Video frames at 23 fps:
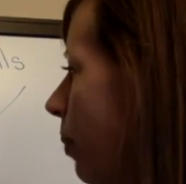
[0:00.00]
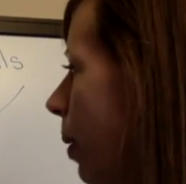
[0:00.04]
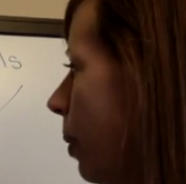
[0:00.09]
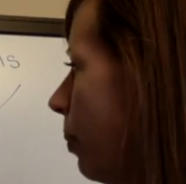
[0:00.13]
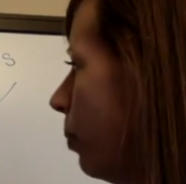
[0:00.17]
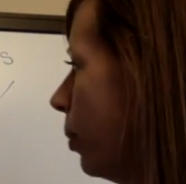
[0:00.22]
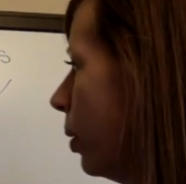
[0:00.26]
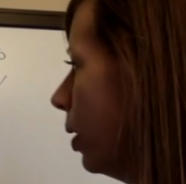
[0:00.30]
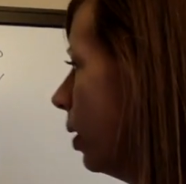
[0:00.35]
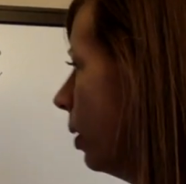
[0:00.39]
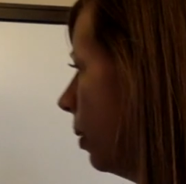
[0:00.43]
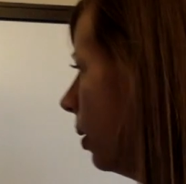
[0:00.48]
when
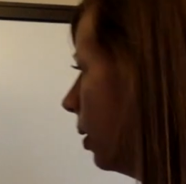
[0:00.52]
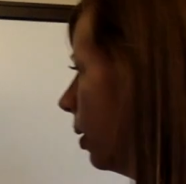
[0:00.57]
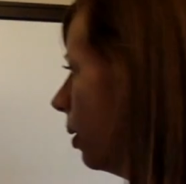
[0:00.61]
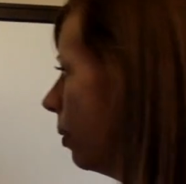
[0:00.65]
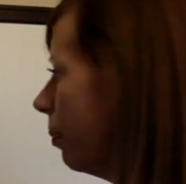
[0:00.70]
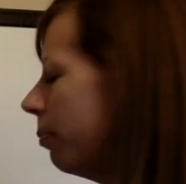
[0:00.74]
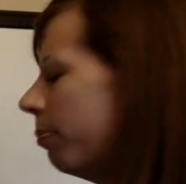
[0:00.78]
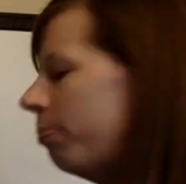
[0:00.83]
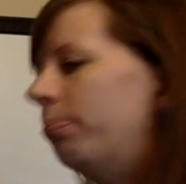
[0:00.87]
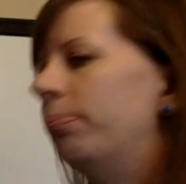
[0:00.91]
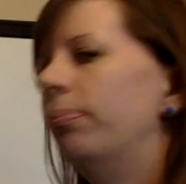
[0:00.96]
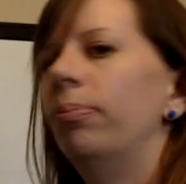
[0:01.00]
we're
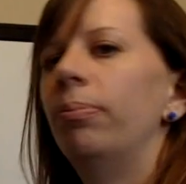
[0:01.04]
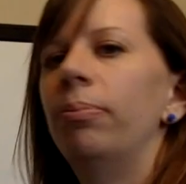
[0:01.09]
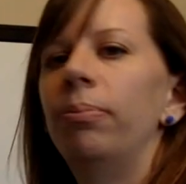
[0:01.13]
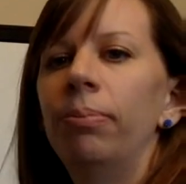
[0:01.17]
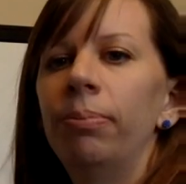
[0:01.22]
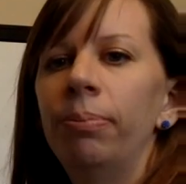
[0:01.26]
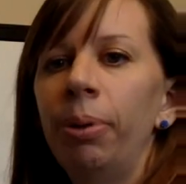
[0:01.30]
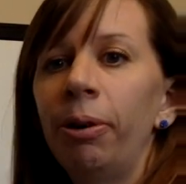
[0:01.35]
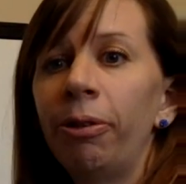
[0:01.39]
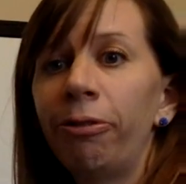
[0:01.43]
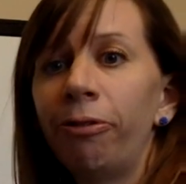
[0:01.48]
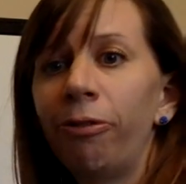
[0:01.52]

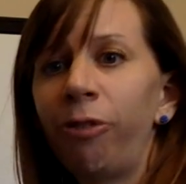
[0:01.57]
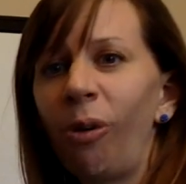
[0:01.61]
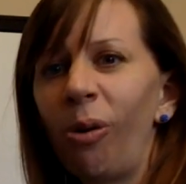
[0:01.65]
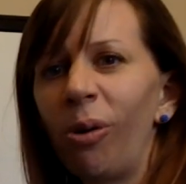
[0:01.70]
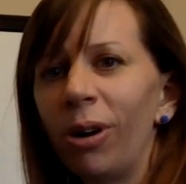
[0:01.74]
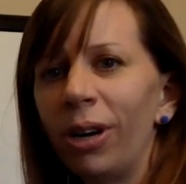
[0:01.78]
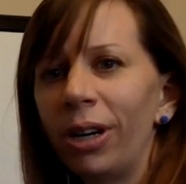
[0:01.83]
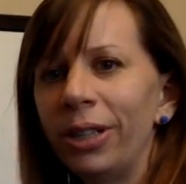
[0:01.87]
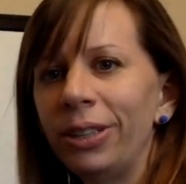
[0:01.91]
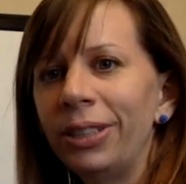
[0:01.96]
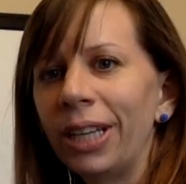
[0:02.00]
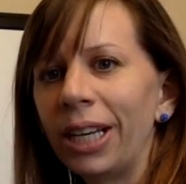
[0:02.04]

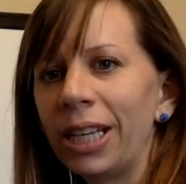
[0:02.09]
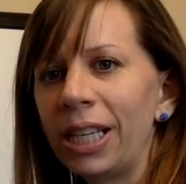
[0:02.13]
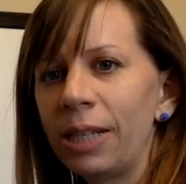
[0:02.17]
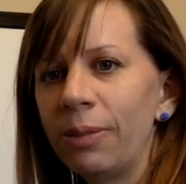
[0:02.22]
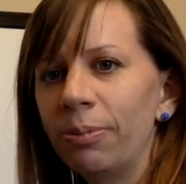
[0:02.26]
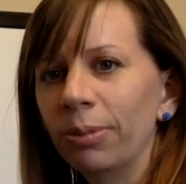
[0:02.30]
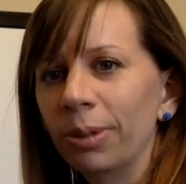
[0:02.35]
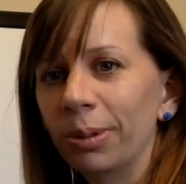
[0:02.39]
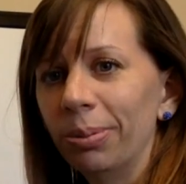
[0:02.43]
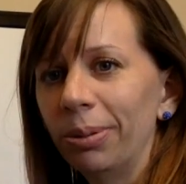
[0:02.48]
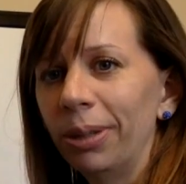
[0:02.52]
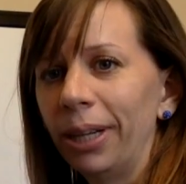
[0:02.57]
before a
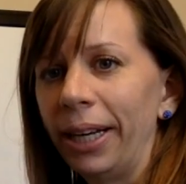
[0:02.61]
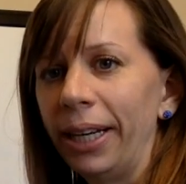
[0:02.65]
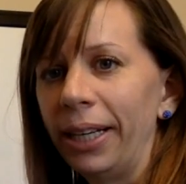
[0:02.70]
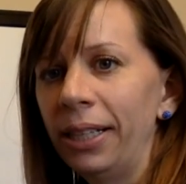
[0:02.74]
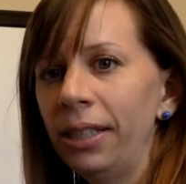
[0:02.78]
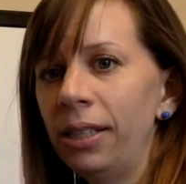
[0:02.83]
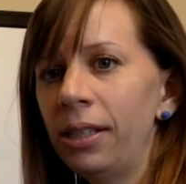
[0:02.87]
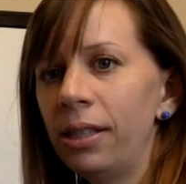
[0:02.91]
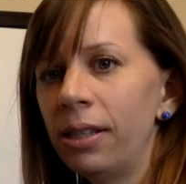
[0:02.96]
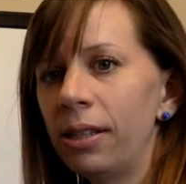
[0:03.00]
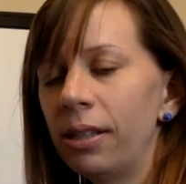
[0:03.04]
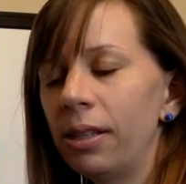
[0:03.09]
decimal
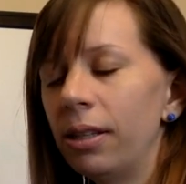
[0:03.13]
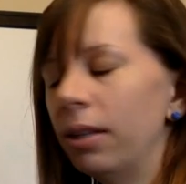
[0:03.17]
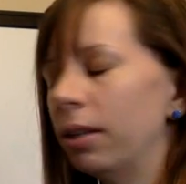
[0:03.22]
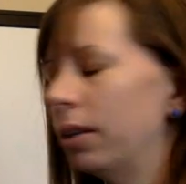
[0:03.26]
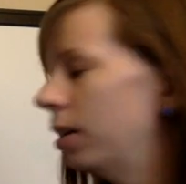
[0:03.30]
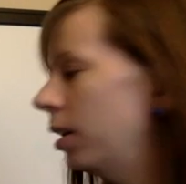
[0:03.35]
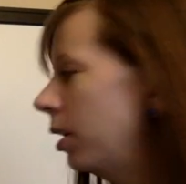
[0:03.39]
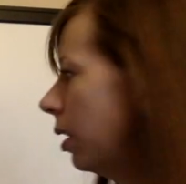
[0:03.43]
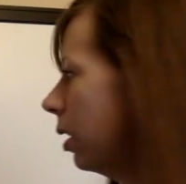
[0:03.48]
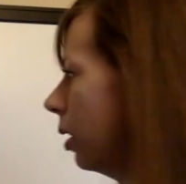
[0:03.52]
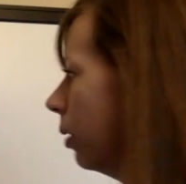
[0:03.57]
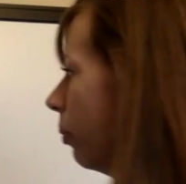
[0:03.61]
place,
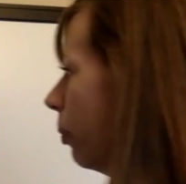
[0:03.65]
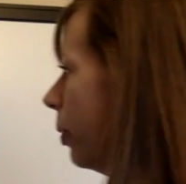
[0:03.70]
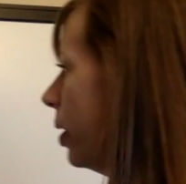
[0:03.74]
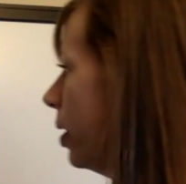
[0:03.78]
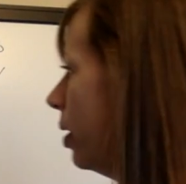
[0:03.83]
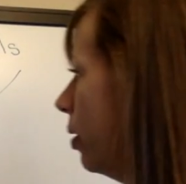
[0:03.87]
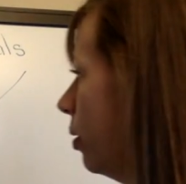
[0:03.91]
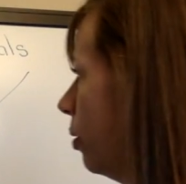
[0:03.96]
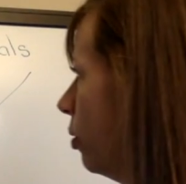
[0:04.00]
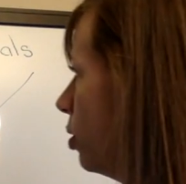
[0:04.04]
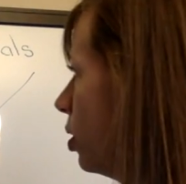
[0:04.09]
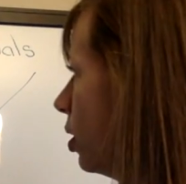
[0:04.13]
we
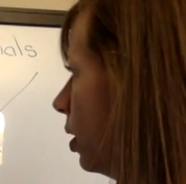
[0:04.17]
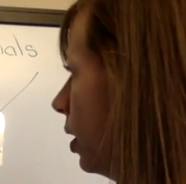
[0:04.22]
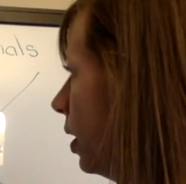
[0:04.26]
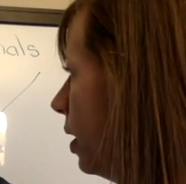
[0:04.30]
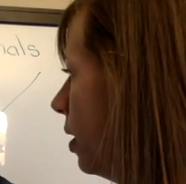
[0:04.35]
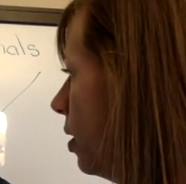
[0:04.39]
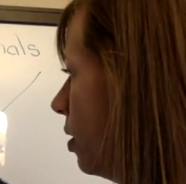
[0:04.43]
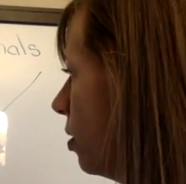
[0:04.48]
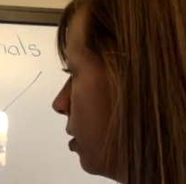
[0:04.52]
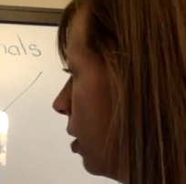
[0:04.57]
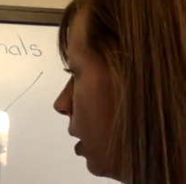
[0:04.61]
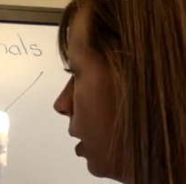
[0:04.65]
usually
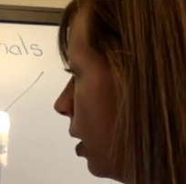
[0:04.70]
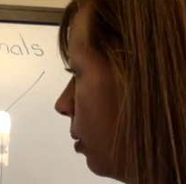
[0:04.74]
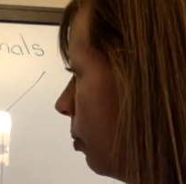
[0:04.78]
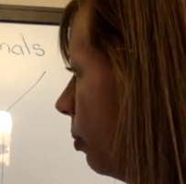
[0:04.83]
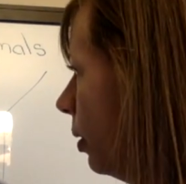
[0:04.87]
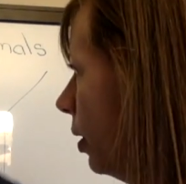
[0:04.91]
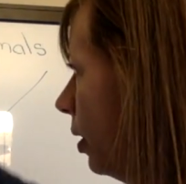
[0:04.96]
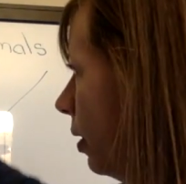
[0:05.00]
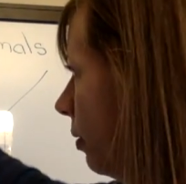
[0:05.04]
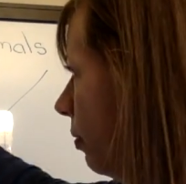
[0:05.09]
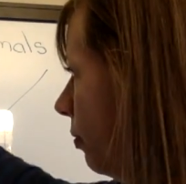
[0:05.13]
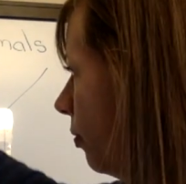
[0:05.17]
start
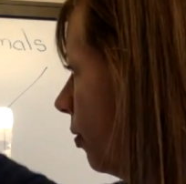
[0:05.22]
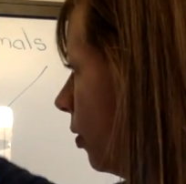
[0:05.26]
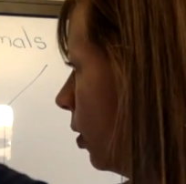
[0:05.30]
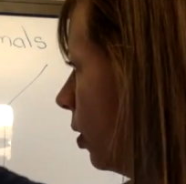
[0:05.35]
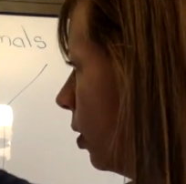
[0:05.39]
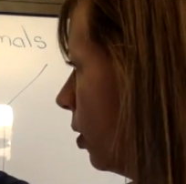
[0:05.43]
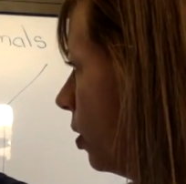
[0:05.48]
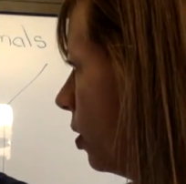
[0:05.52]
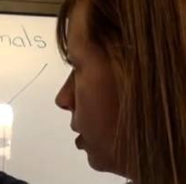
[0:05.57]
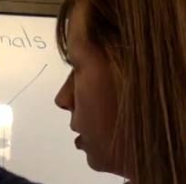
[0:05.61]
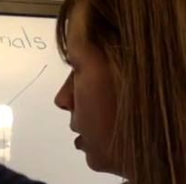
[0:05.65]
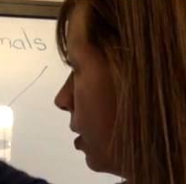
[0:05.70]
with the
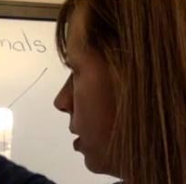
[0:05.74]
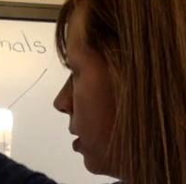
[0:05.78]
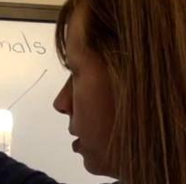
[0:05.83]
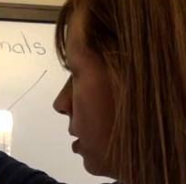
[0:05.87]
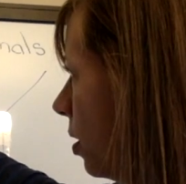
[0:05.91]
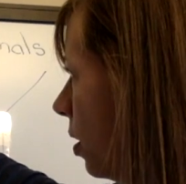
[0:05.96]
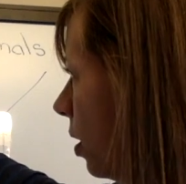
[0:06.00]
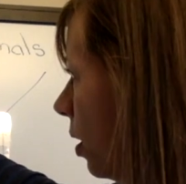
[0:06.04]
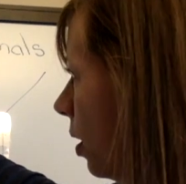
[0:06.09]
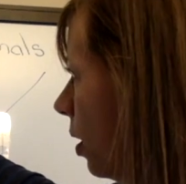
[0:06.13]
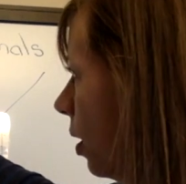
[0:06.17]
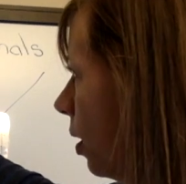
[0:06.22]

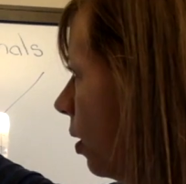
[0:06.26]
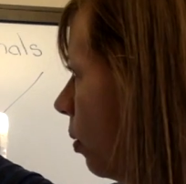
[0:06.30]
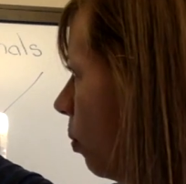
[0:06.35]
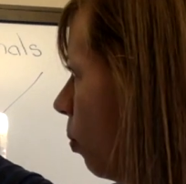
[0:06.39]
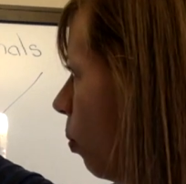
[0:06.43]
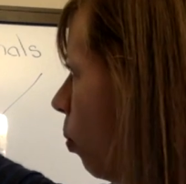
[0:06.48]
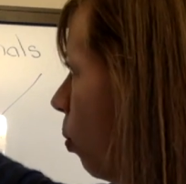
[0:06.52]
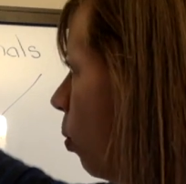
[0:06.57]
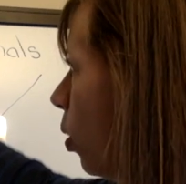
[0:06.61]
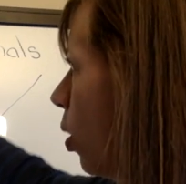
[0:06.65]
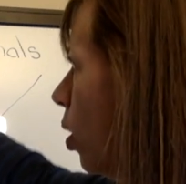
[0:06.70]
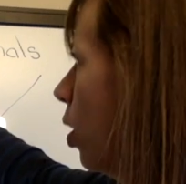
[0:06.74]
first
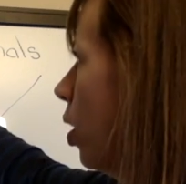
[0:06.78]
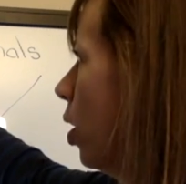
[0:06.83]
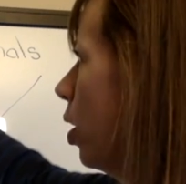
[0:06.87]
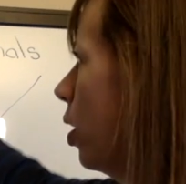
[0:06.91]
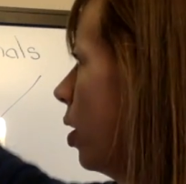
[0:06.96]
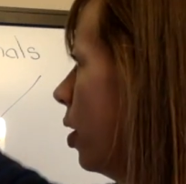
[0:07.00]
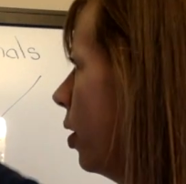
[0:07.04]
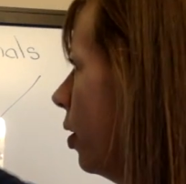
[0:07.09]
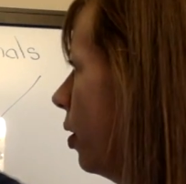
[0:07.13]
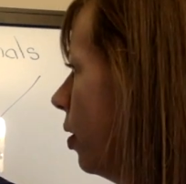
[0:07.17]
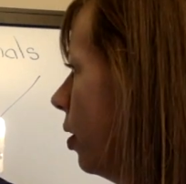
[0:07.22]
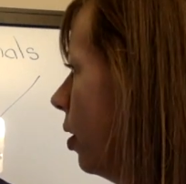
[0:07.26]

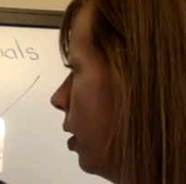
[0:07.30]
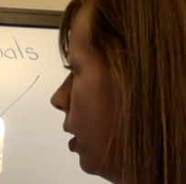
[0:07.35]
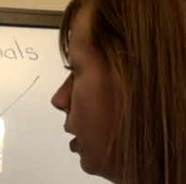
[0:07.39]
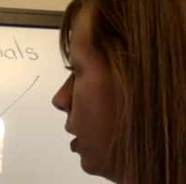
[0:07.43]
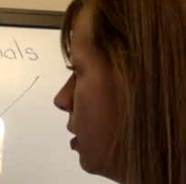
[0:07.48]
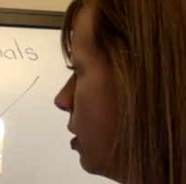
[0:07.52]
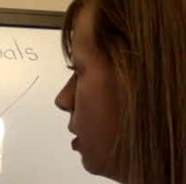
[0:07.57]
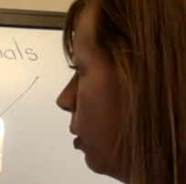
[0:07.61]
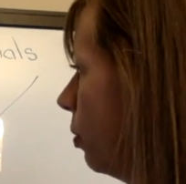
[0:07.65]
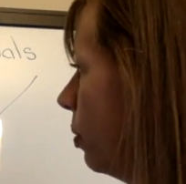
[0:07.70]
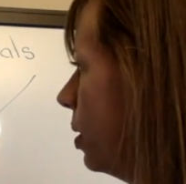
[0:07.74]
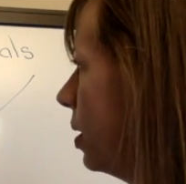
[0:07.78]
word.
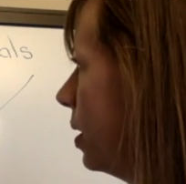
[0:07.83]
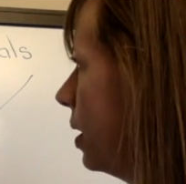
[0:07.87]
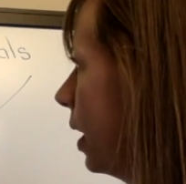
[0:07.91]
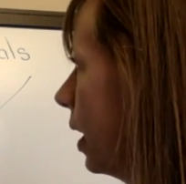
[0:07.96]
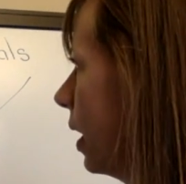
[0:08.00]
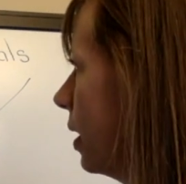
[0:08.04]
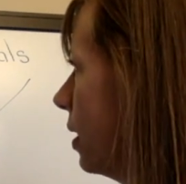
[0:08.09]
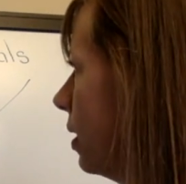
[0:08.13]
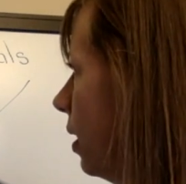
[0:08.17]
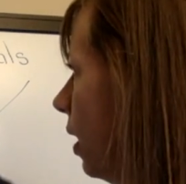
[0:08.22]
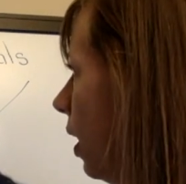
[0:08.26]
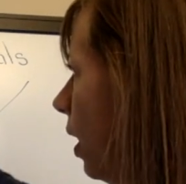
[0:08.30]
So
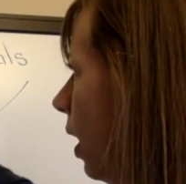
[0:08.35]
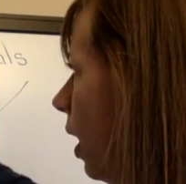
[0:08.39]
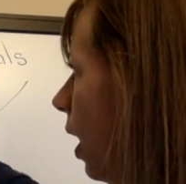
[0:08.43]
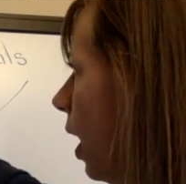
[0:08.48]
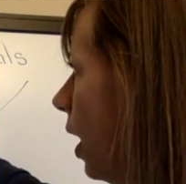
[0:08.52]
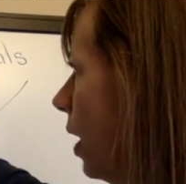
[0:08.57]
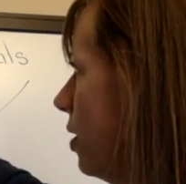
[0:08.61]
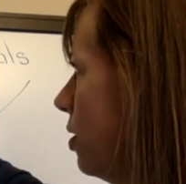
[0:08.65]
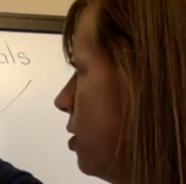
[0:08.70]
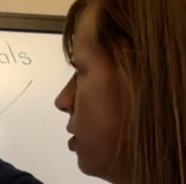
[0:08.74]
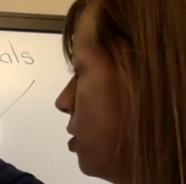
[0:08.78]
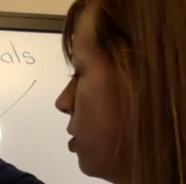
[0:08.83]

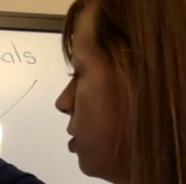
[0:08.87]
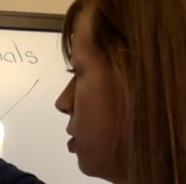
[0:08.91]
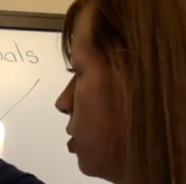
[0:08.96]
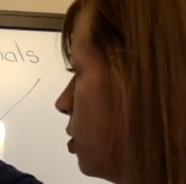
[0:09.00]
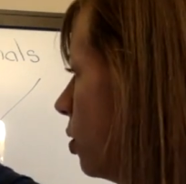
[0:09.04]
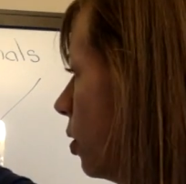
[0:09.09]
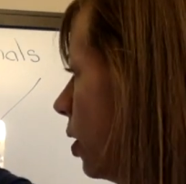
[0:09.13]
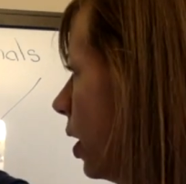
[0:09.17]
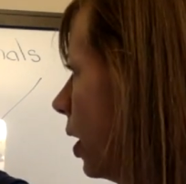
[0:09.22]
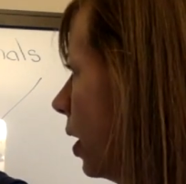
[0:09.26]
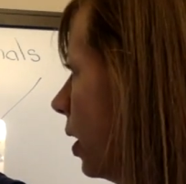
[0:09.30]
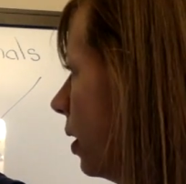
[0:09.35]

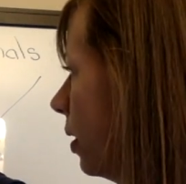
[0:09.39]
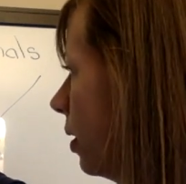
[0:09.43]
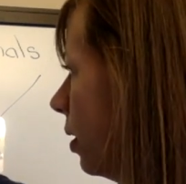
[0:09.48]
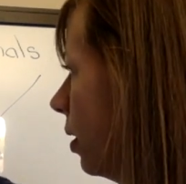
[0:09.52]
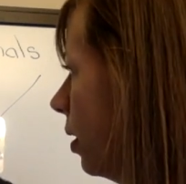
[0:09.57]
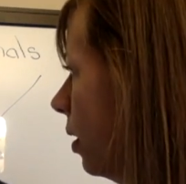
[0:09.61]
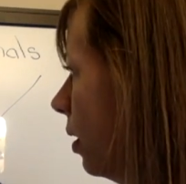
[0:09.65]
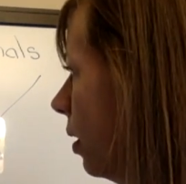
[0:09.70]
600.